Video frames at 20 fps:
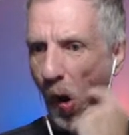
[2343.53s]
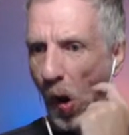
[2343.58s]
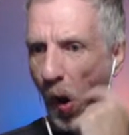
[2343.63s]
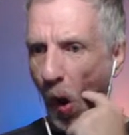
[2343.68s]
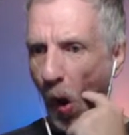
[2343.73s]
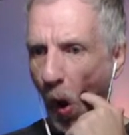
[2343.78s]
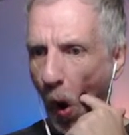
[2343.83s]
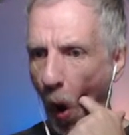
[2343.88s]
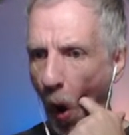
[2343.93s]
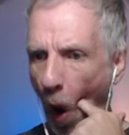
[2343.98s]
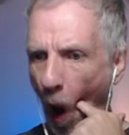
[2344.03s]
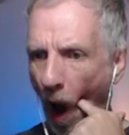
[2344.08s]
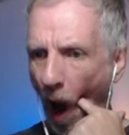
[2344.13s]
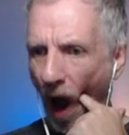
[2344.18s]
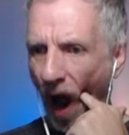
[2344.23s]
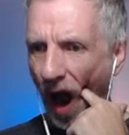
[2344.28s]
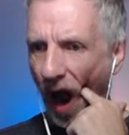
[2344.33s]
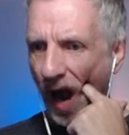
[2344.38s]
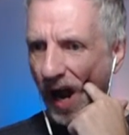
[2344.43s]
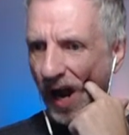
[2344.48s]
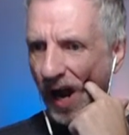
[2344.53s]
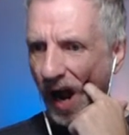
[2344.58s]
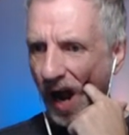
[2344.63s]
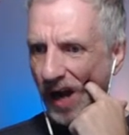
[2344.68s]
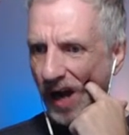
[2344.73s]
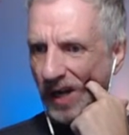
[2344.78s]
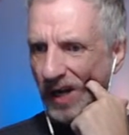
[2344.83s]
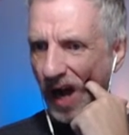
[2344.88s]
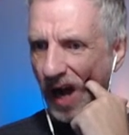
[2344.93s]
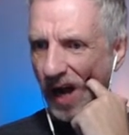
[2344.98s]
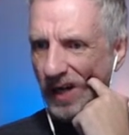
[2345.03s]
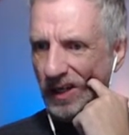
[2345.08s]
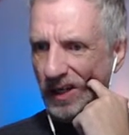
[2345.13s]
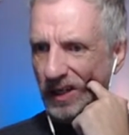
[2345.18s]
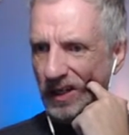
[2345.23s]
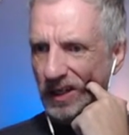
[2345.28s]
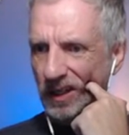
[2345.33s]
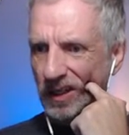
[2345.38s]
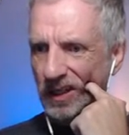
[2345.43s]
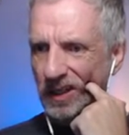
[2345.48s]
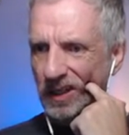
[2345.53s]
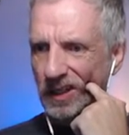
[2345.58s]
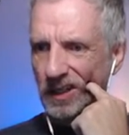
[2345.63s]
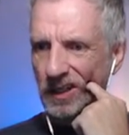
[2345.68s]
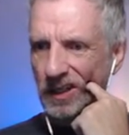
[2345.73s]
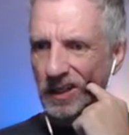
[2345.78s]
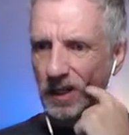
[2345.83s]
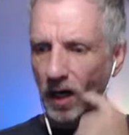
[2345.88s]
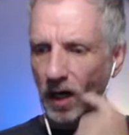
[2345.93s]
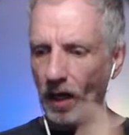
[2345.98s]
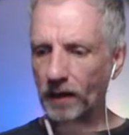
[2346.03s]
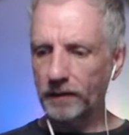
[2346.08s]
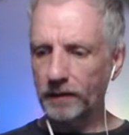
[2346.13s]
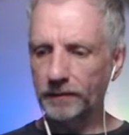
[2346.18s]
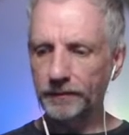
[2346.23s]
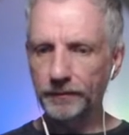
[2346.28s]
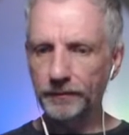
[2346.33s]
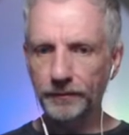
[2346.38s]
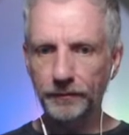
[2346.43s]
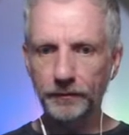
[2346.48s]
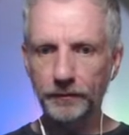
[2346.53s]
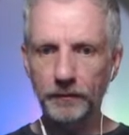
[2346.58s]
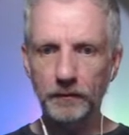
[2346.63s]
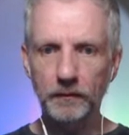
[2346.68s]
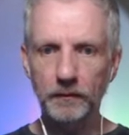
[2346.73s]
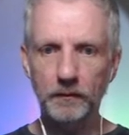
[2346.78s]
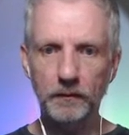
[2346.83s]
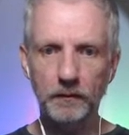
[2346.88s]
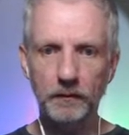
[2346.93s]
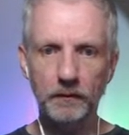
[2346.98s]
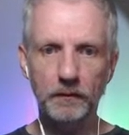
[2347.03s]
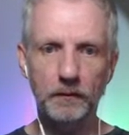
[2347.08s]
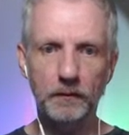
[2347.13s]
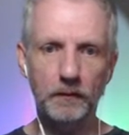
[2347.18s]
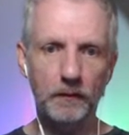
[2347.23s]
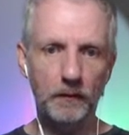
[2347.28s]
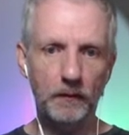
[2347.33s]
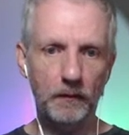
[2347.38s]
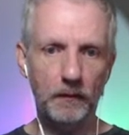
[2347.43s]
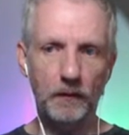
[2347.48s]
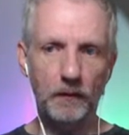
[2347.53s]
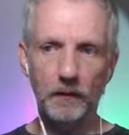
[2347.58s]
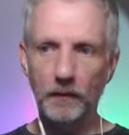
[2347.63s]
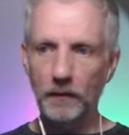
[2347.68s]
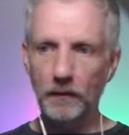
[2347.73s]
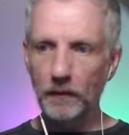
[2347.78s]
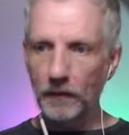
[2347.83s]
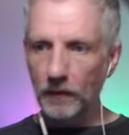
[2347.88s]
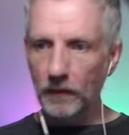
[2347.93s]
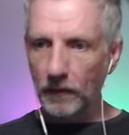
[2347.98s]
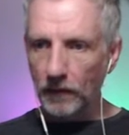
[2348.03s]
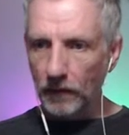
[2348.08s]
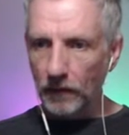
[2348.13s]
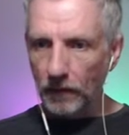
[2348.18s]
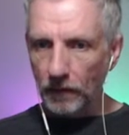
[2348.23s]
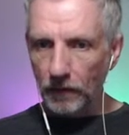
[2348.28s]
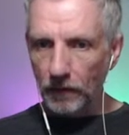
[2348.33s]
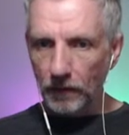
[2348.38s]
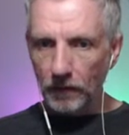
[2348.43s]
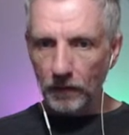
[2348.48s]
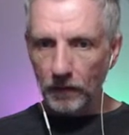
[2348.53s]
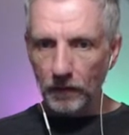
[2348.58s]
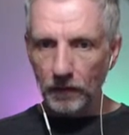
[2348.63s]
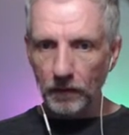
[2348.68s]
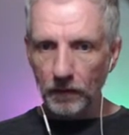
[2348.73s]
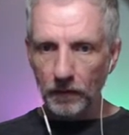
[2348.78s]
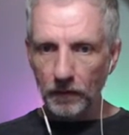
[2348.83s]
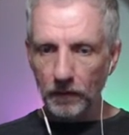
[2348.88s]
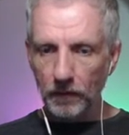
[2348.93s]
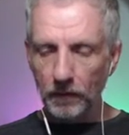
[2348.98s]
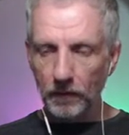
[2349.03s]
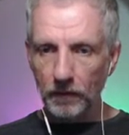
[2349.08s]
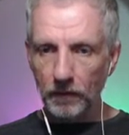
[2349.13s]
Nothing is said.